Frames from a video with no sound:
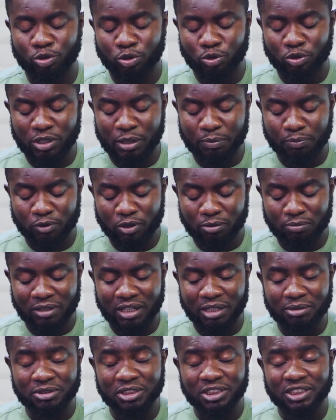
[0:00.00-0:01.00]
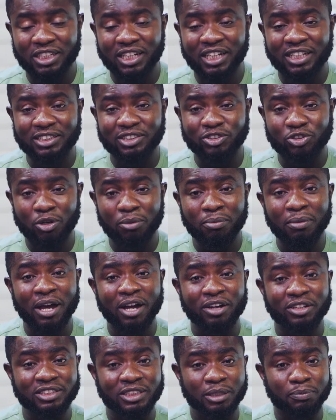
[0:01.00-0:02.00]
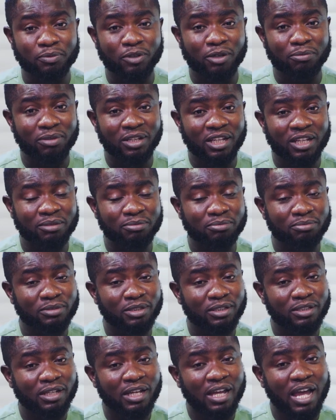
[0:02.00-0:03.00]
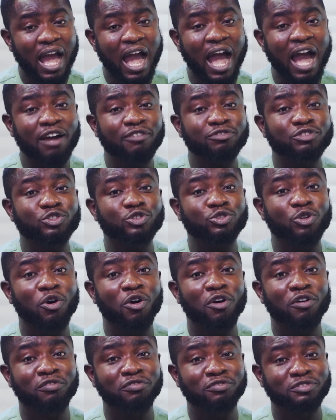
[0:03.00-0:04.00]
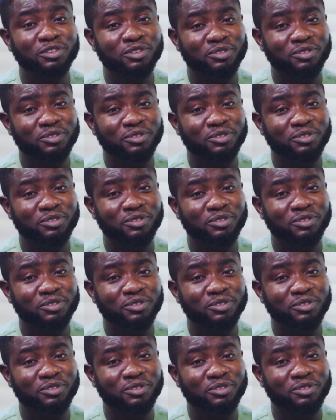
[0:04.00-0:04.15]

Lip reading: A problem shared somehow is a problem half solved.